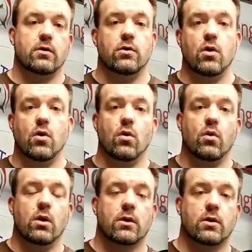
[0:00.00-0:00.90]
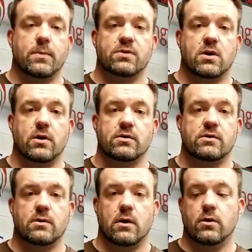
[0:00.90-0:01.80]
new
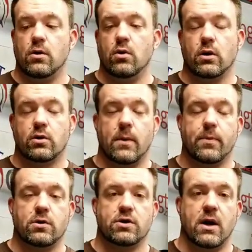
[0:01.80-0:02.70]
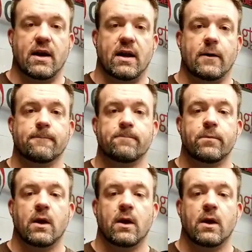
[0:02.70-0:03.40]
gripsters that are new to gripper training.